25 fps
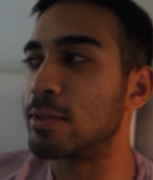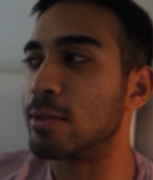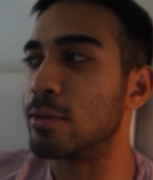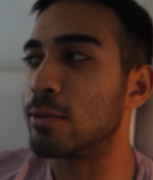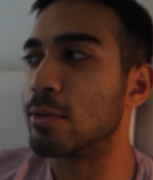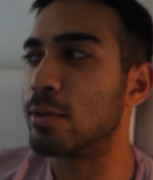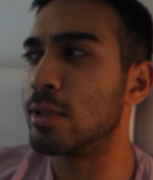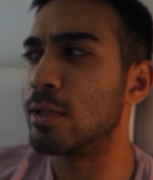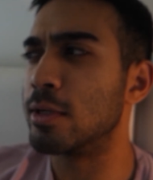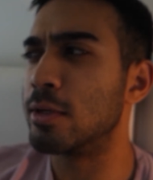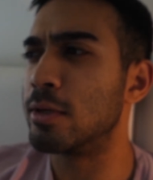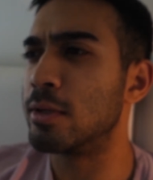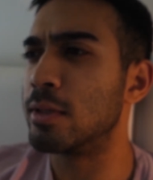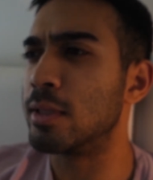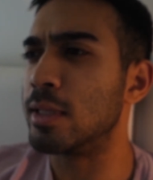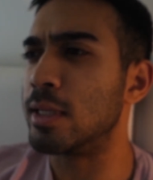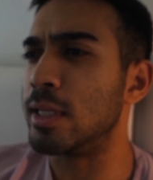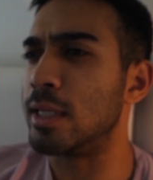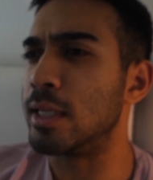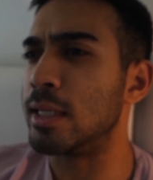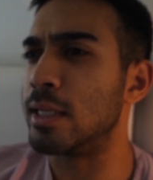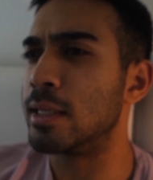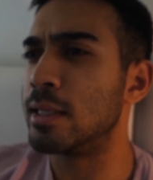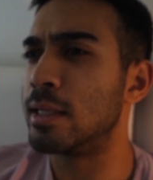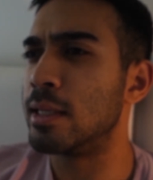So
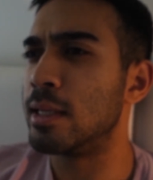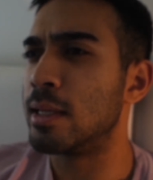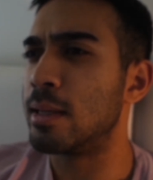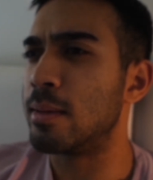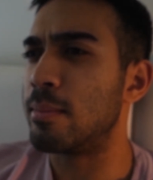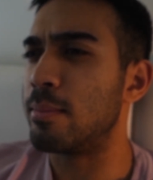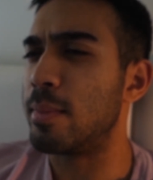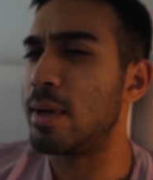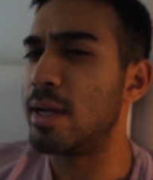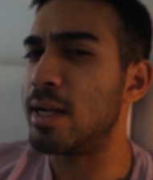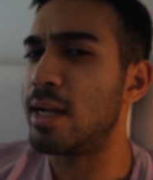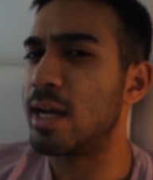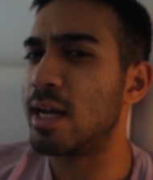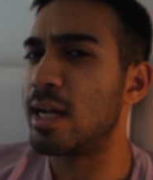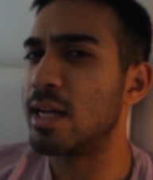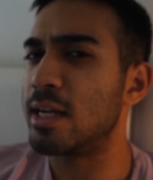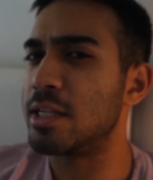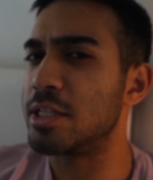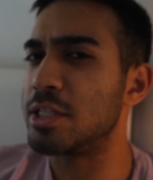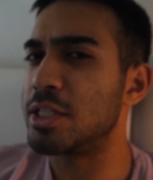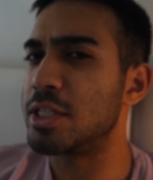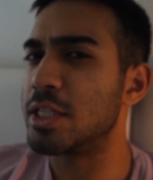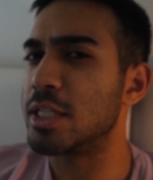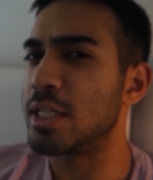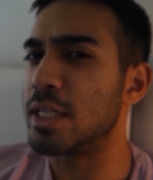clearly my diet
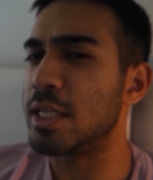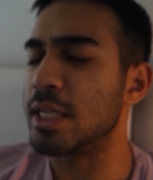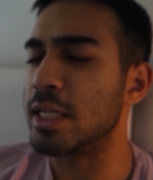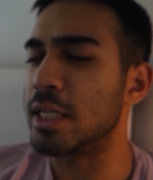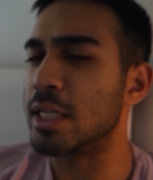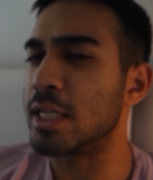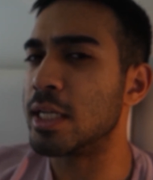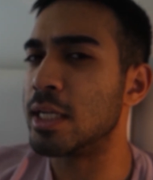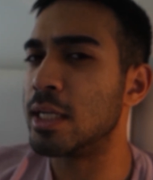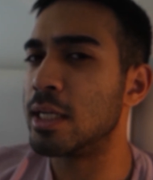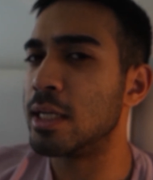is shit.